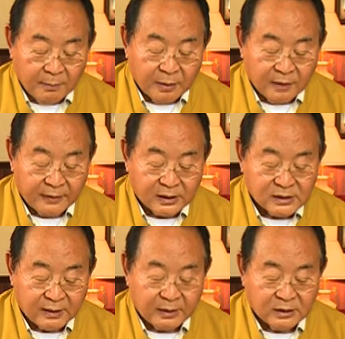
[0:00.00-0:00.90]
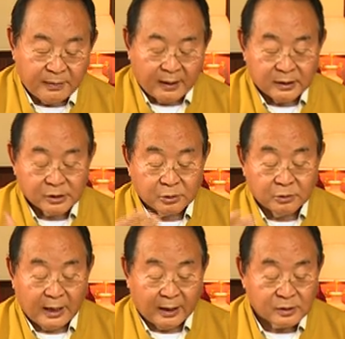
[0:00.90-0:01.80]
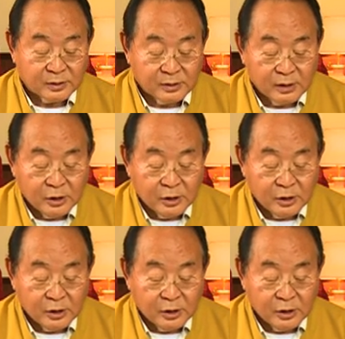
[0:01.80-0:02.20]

perfect Samantabhadra's good action.